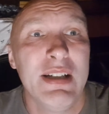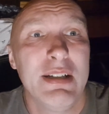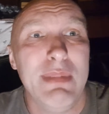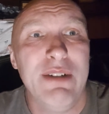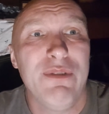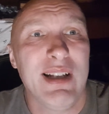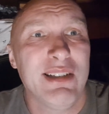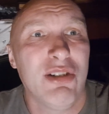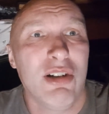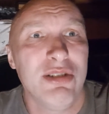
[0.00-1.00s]
To me,
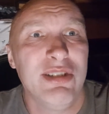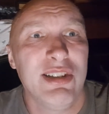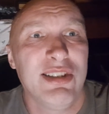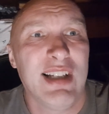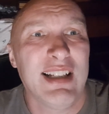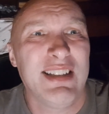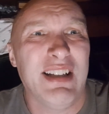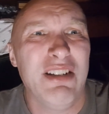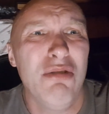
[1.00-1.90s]
fast Jordan's a tacit.